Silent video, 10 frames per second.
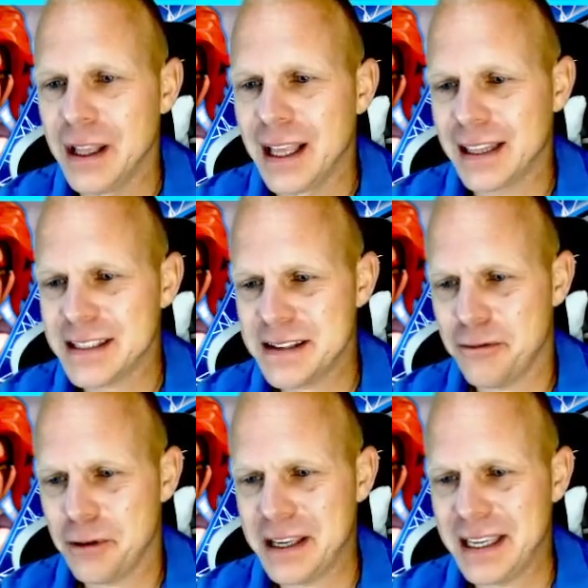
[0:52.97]
And let's see if
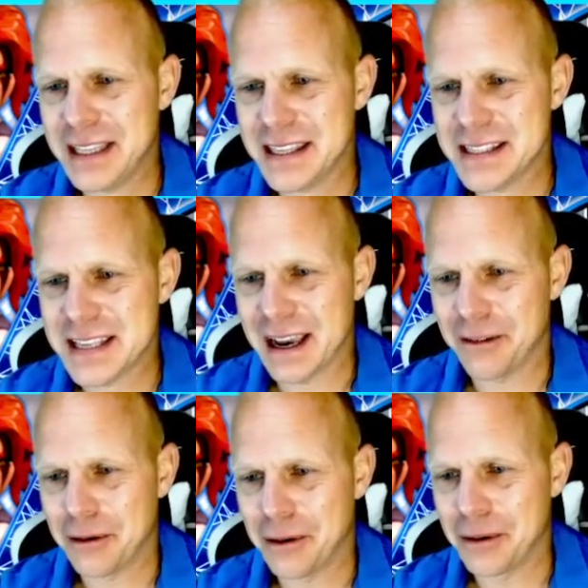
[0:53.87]
we can get this Town
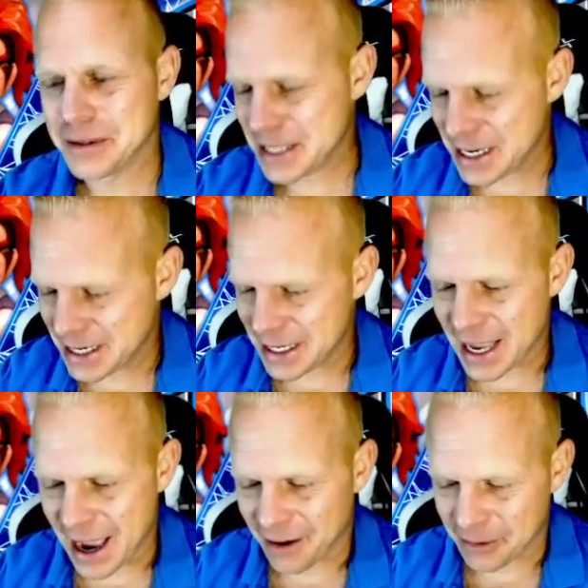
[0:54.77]
Hall taken out,